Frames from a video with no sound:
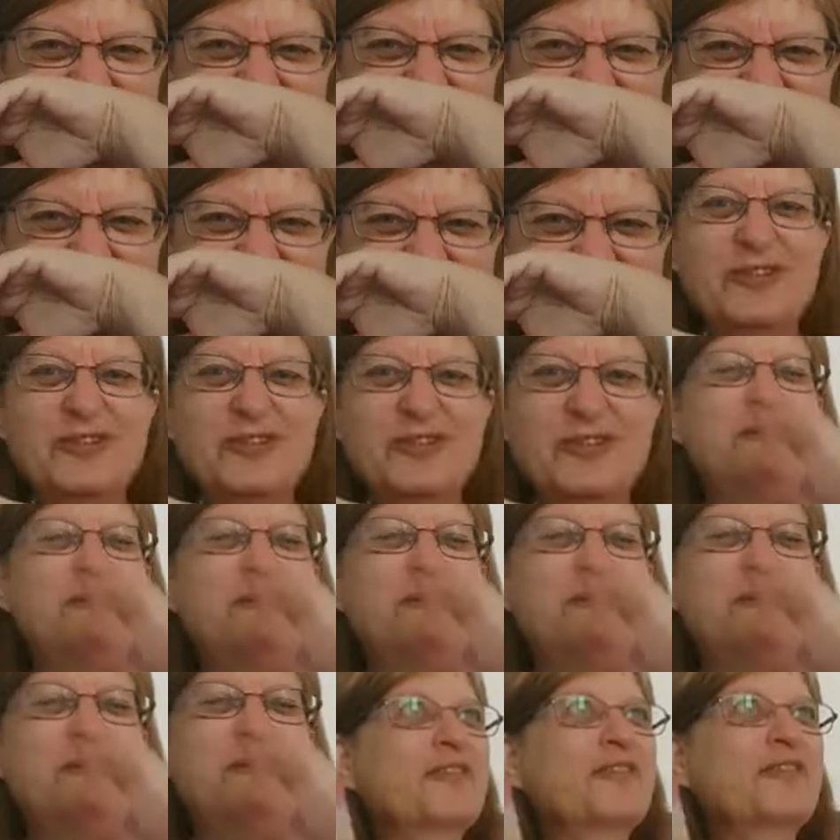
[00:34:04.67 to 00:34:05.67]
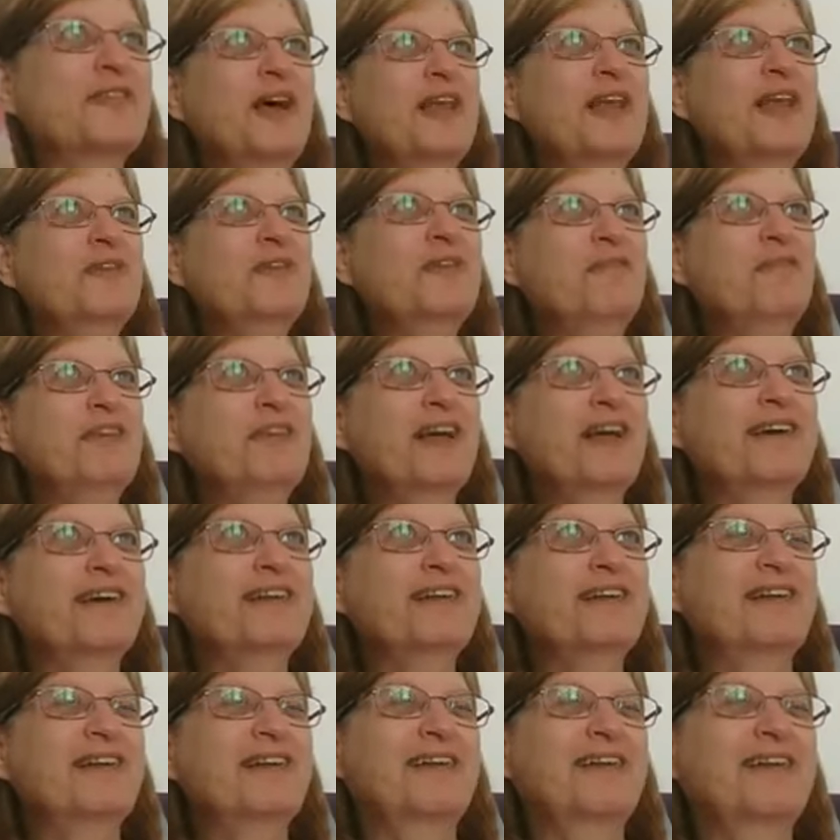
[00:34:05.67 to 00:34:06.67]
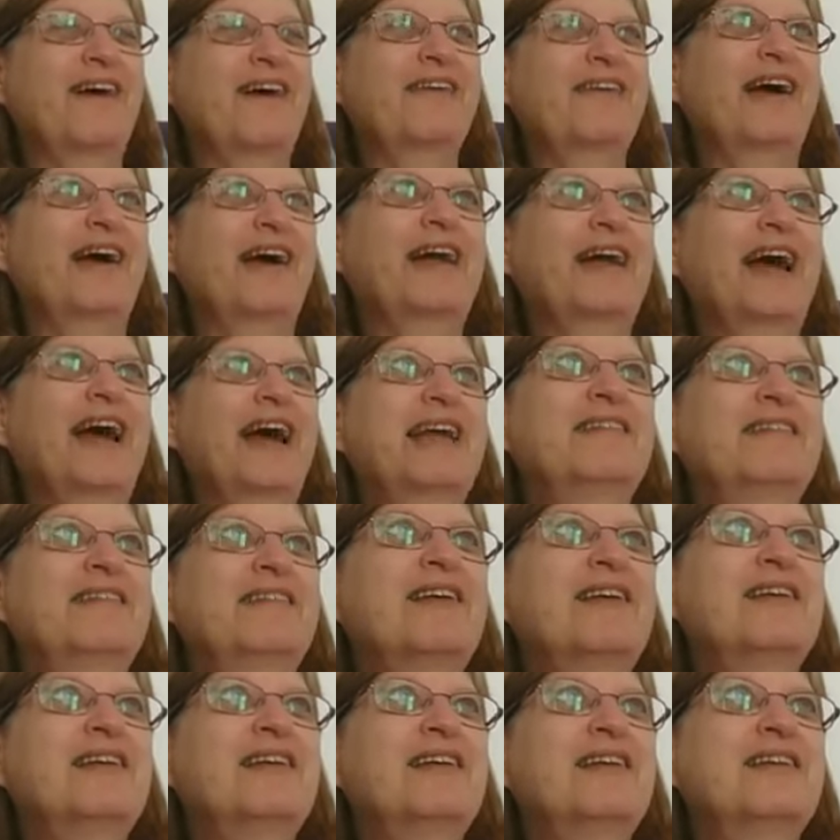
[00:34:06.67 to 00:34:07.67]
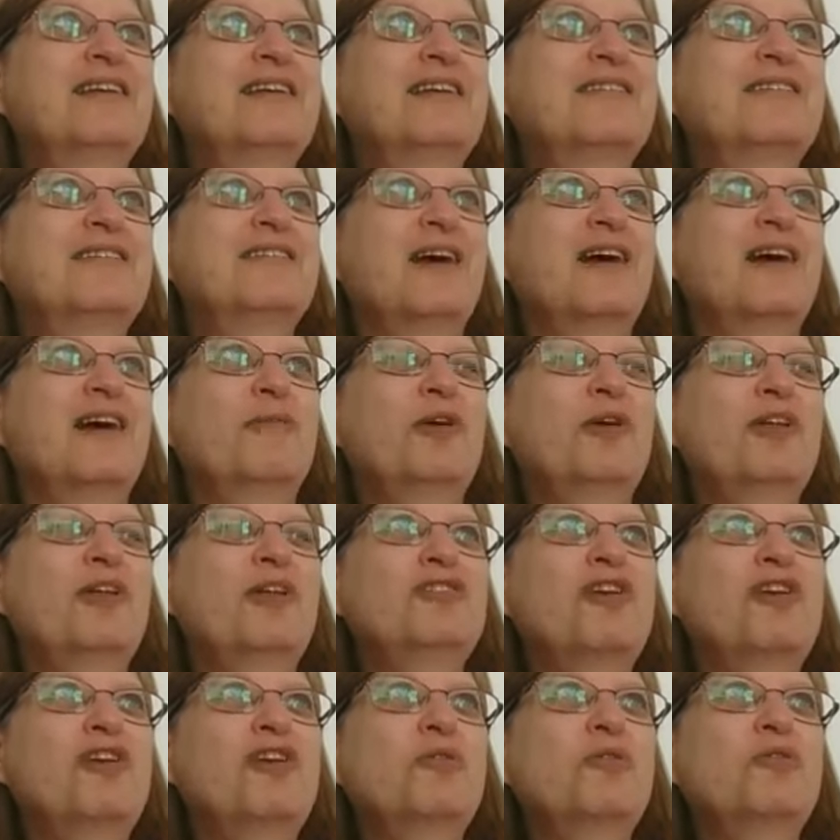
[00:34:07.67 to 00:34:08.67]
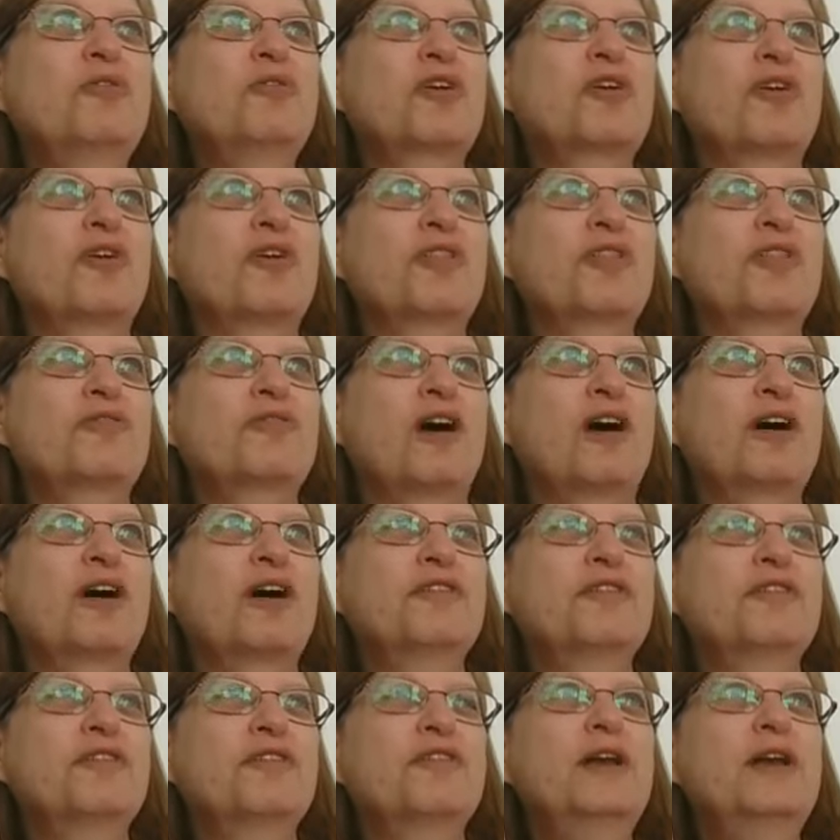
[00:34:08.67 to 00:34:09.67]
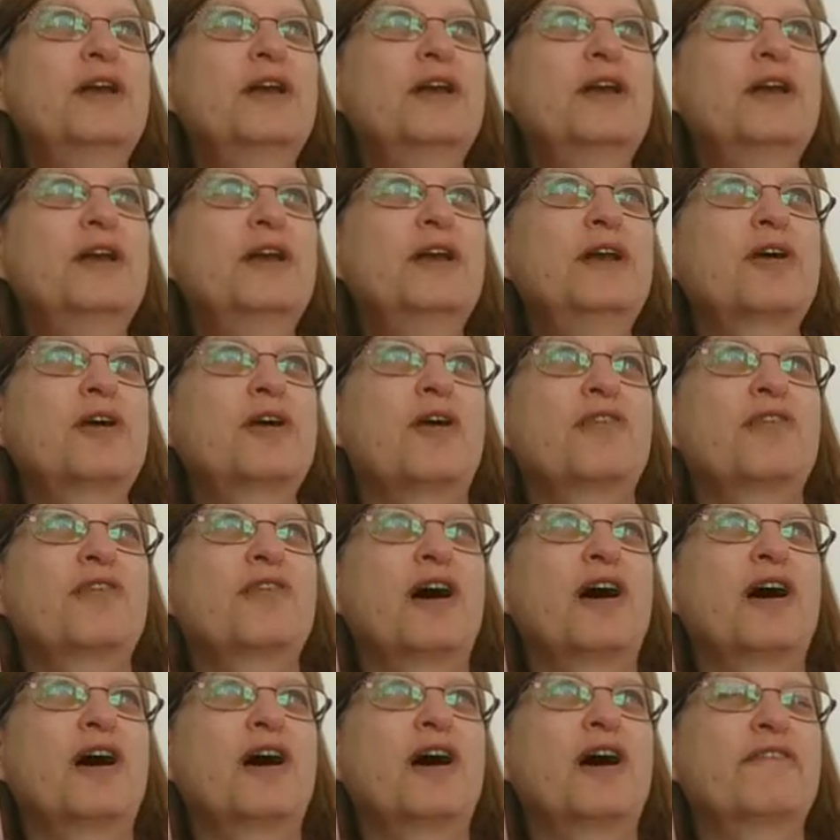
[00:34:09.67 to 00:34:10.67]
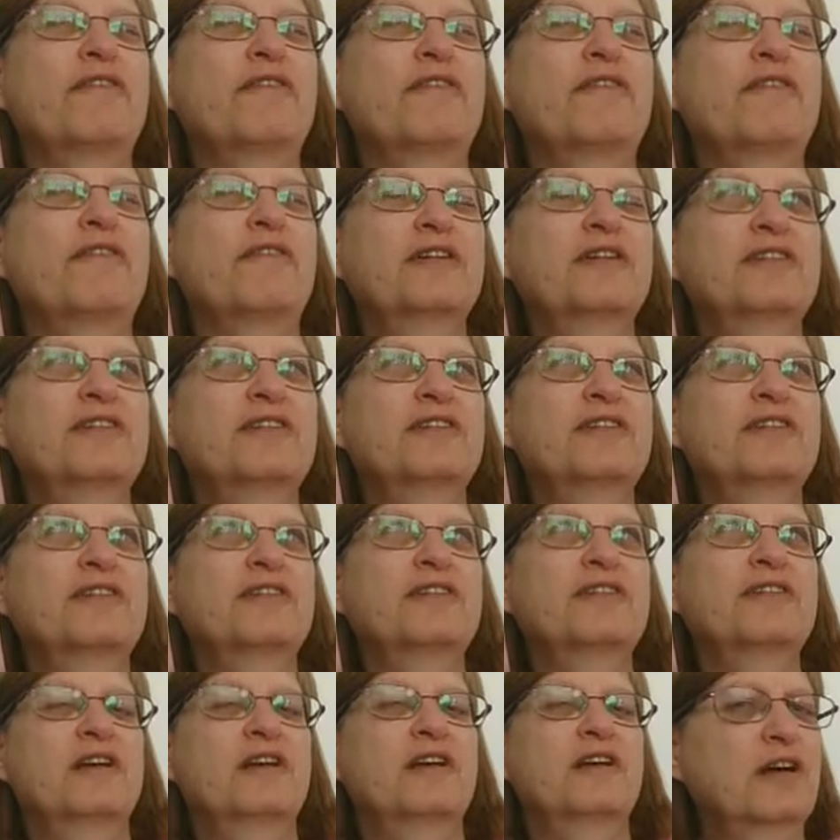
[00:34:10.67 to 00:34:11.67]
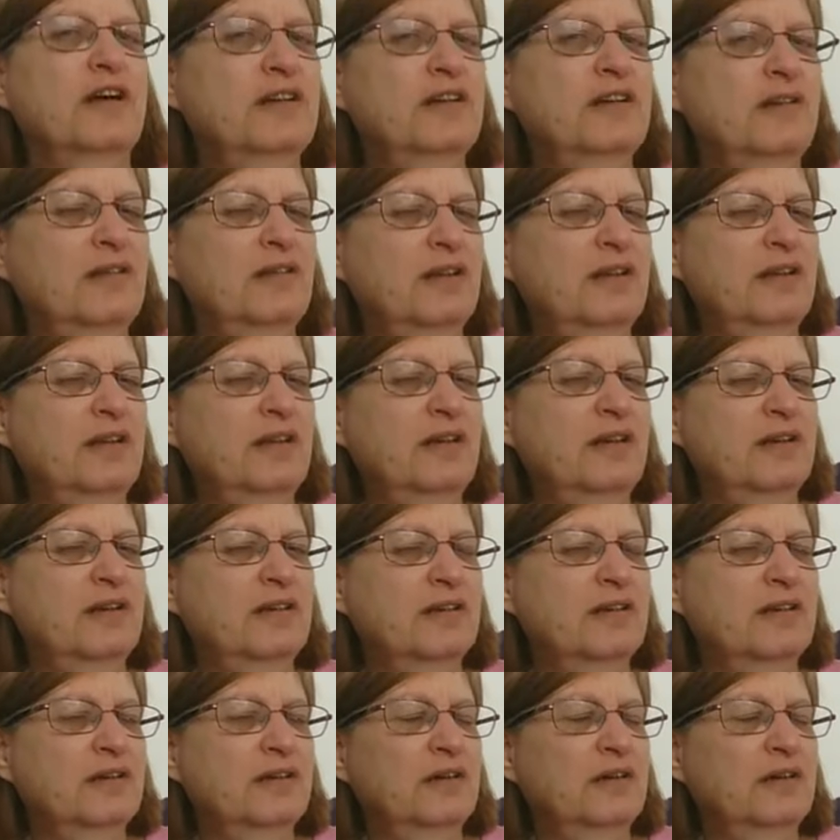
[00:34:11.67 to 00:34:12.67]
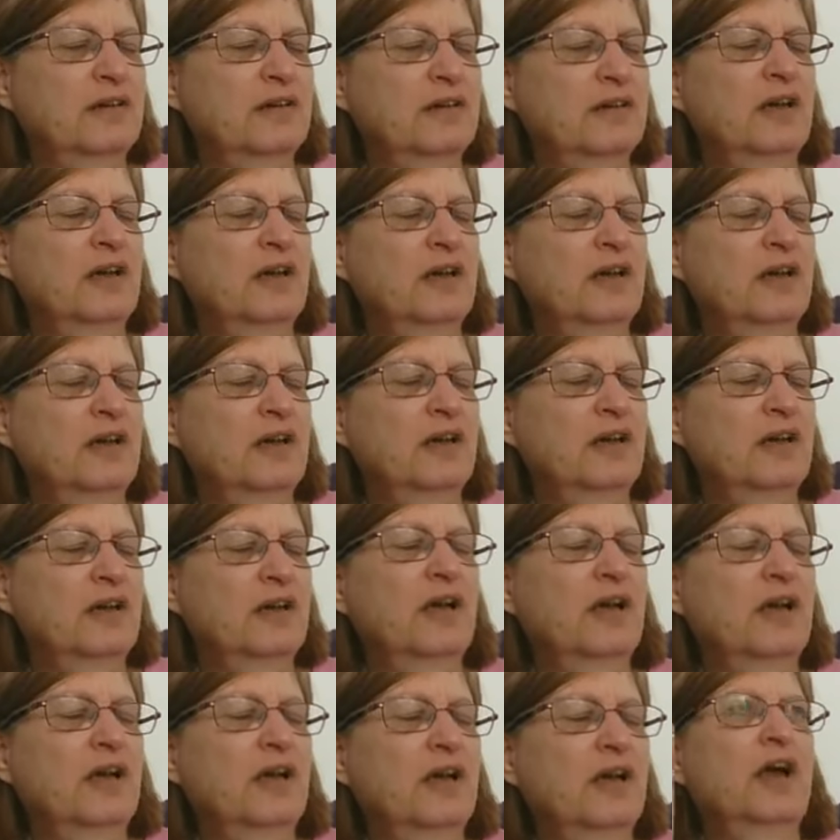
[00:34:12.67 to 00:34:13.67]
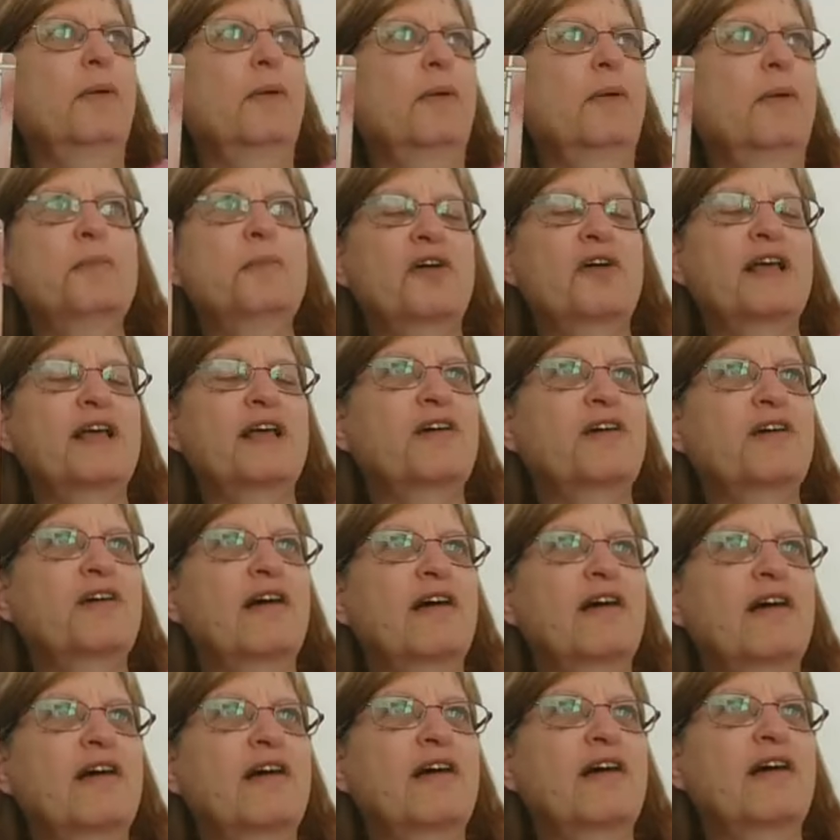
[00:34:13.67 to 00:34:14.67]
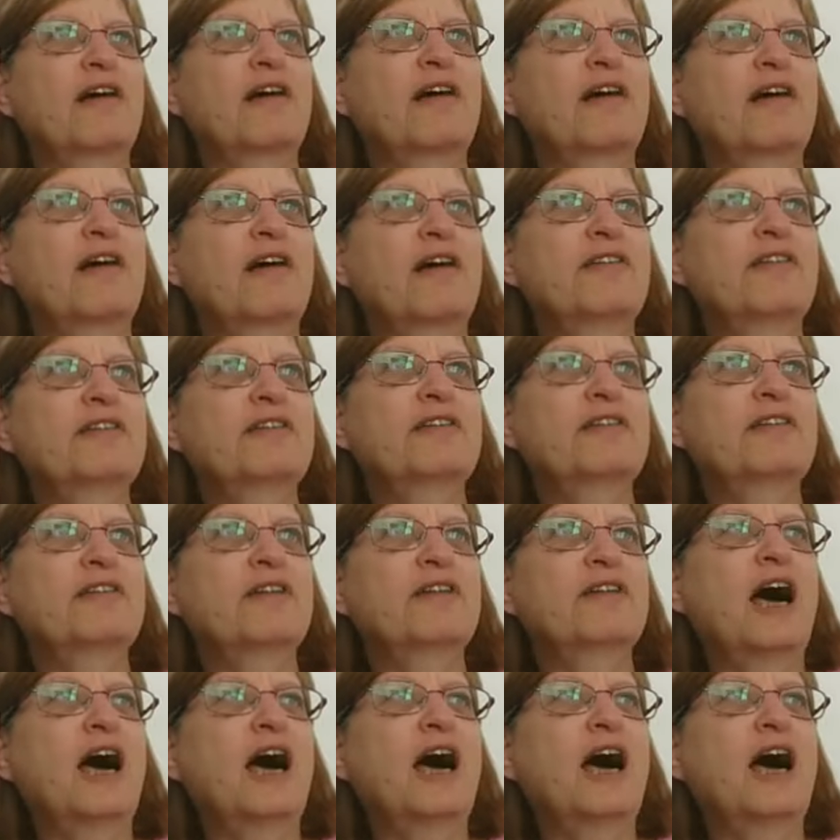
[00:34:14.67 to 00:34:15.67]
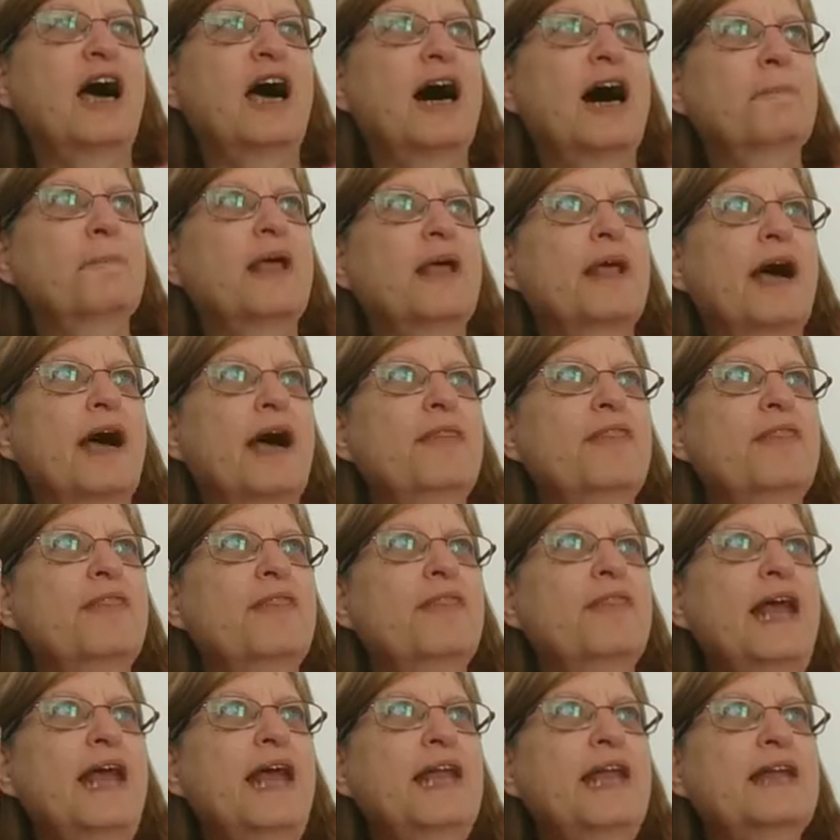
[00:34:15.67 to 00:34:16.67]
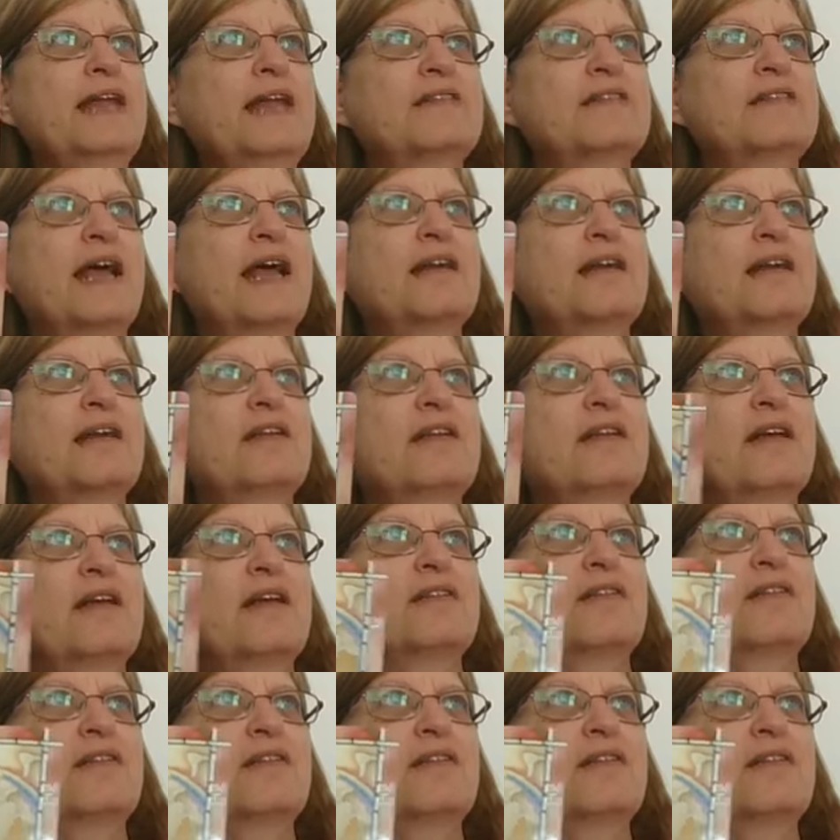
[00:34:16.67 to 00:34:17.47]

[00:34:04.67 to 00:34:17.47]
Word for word: talking about the royals, there was something going on, and it said that um, Prince Charles had got the virus, the Queen had got the virus. I don't think so. Oh, and I know Prince Charles had the virus. Um, and then it said that